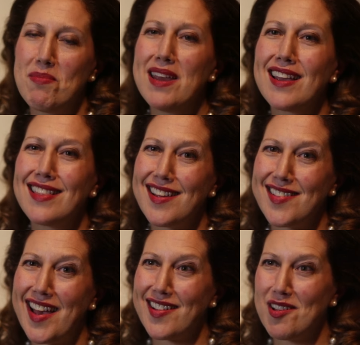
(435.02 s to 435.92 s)
Being in
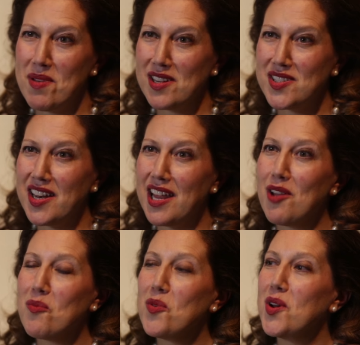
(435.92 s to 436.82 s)
this exhibition,
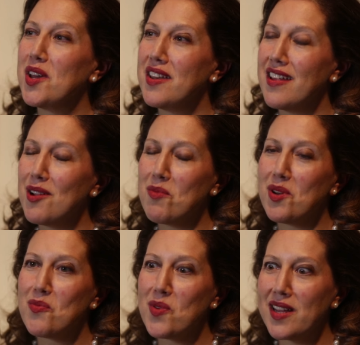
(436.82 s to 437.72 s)
it would it
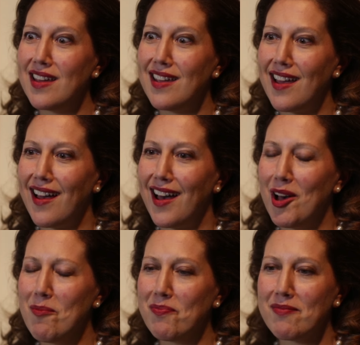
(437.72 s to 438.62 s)
would really
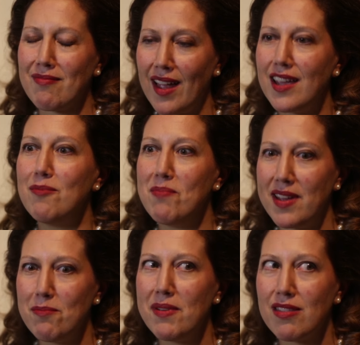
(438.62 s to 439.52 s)
um, he'd
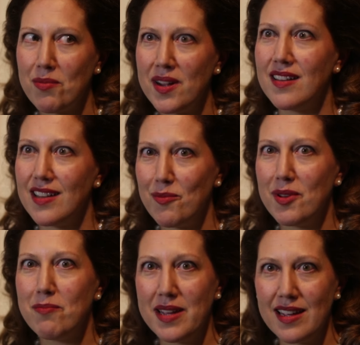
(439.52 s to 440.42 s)
he'd be thrilled. It
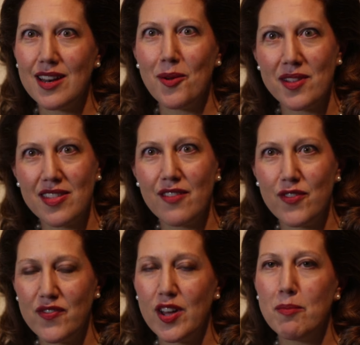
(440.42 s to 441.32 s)
would be you know it's the
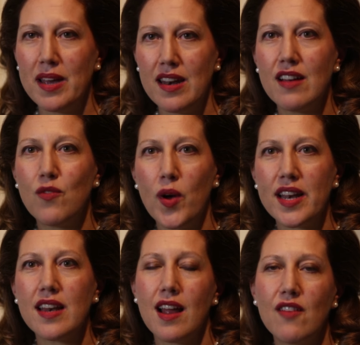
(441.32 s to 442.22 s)
fulfillment of
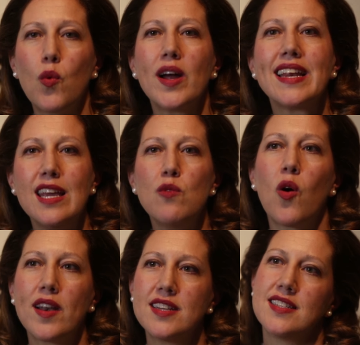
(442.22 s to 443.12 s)
what of what he
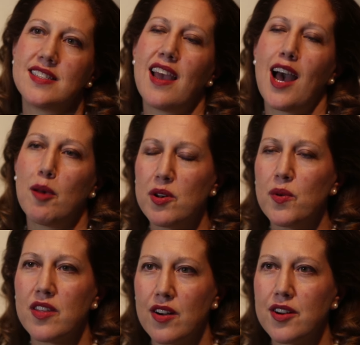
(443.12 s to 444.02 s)
wanted to see happen
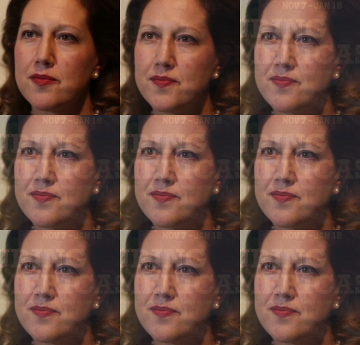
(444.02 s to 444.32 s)
with art.